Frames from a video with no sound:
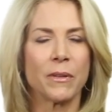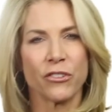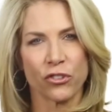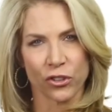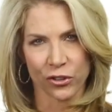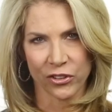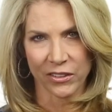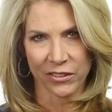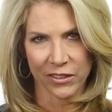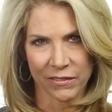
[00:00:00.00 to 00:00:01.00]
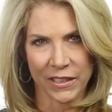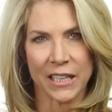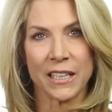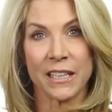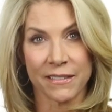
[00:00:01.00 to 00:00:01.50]
blood sugar
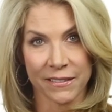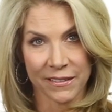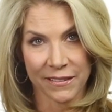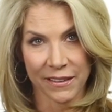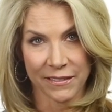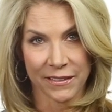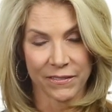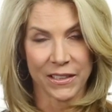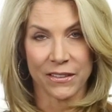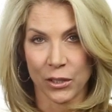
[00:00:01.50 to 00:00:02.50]
sensitivity and insulin sensitivity.